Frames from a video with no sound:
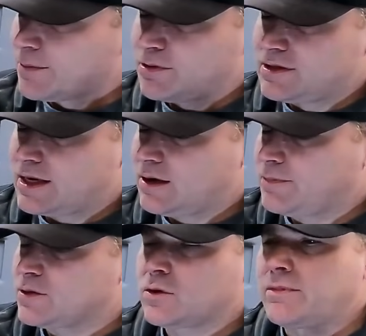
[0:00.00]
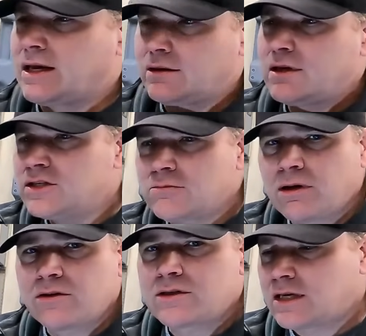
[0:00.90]
type of setup. That's what my engine
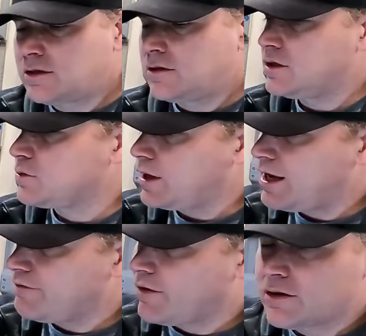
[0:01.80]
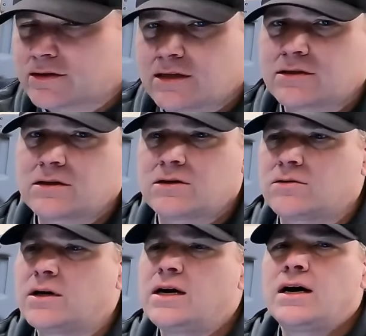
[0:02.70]
builder said to do. That's what AFR says to
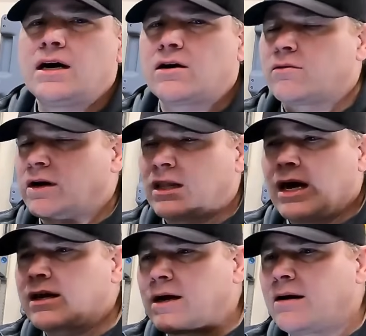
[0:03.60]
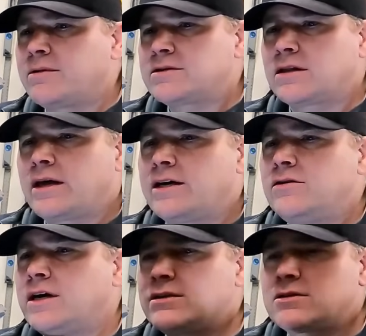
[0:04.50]
do. I read a lot of comments online.
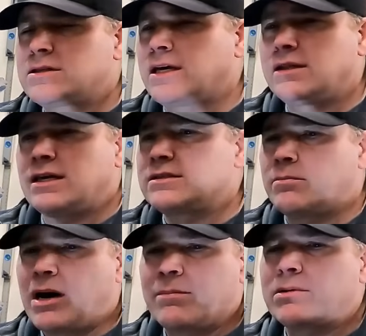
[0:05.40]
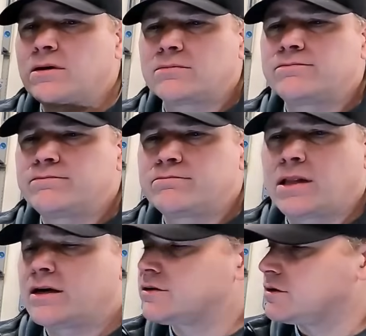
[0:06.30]
You guys are saying that's a popular
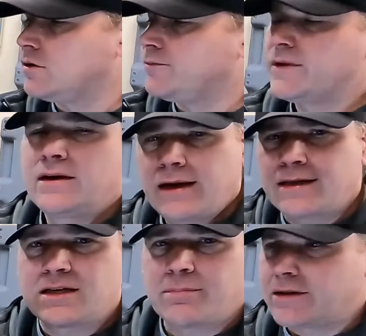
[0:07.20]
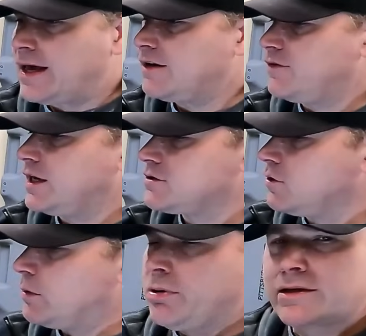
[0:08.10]
plug, so heads up on that. If you guys
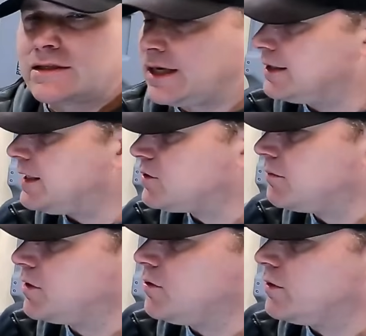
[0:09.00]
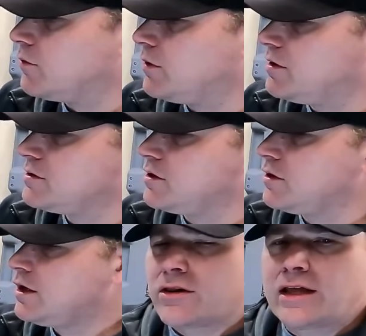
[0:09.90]
know what plugs to get, that's what I'm going with, is the
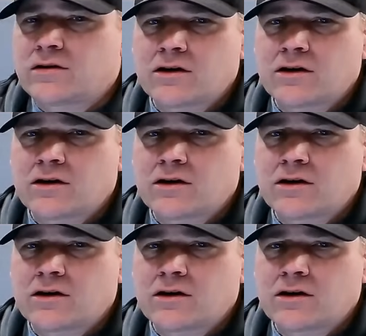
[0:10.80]
Autolite